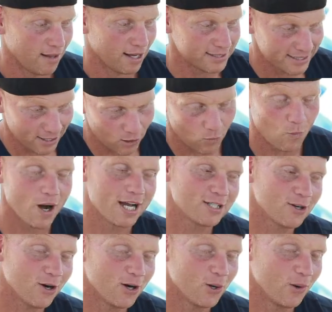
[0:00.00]
I see our white
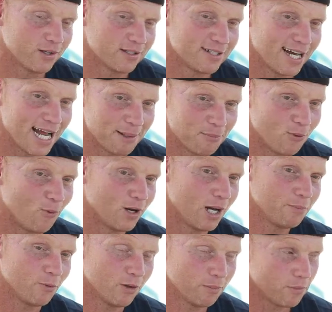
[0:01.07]
Tahoe at the time pulling
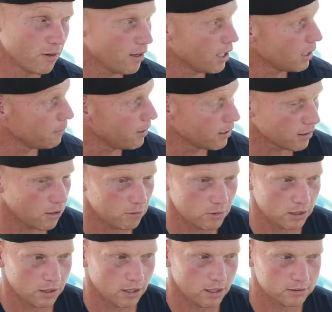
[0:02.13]
up on Broad. I'm like, oh
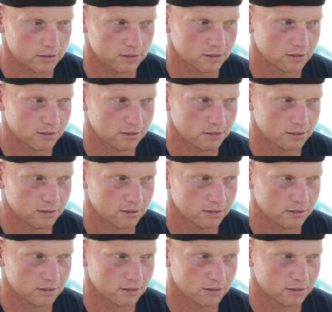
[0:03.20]
my gosh,